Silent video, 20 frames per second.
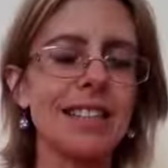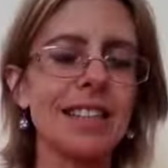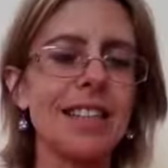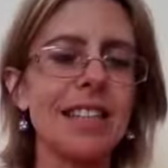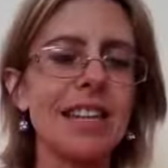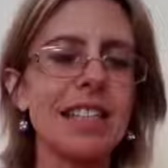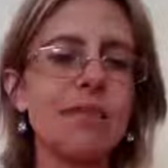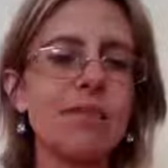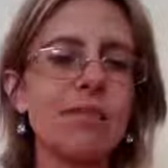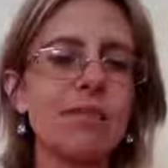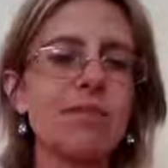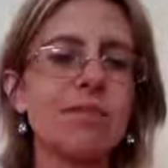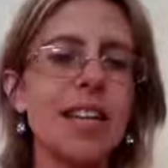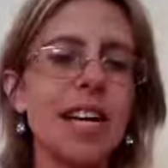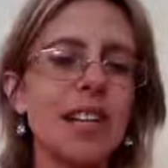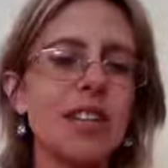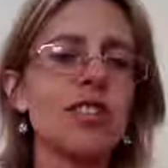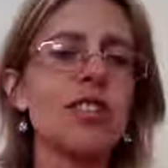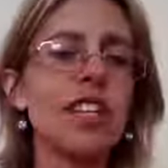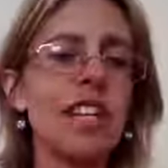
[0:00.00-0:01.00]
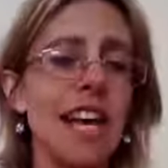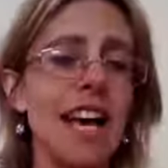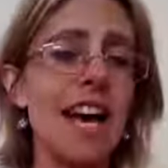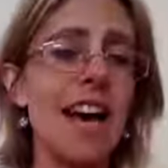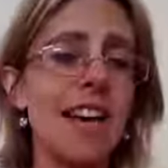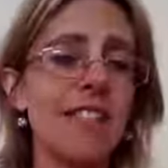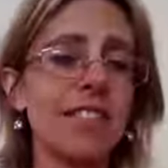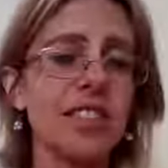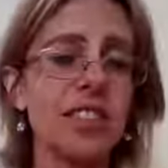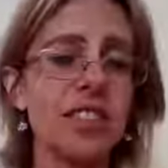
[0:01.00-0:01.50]
and actually
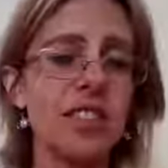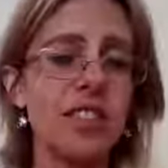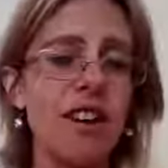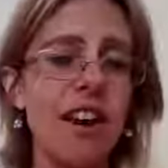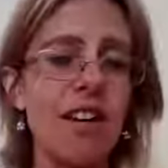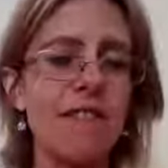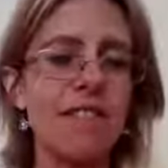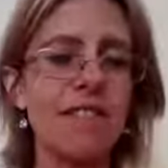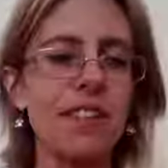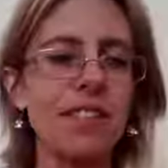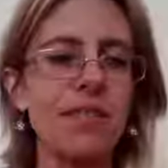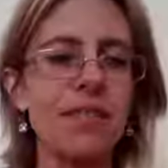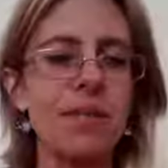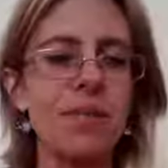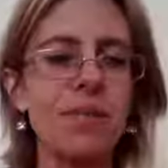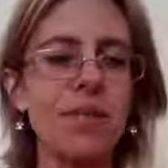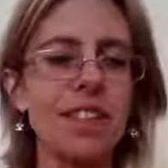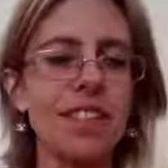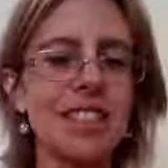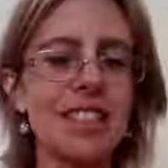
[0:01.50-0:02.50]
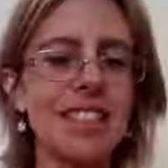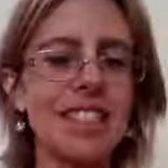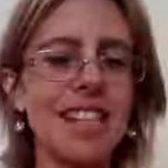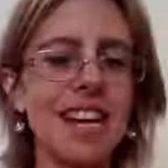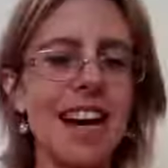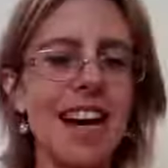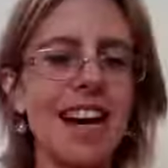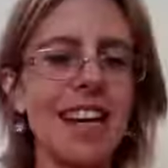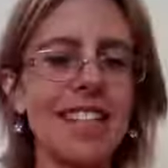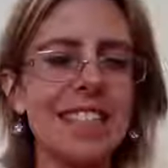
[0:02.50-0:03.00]
having traffic from that
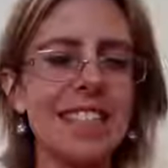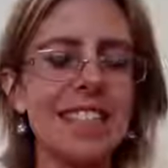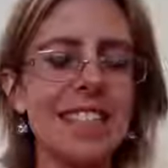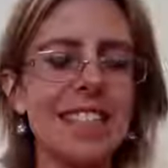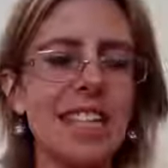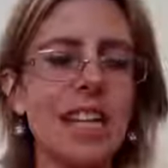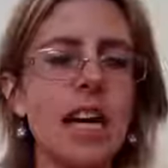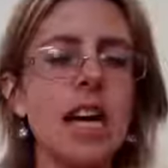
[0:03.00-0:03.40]
site.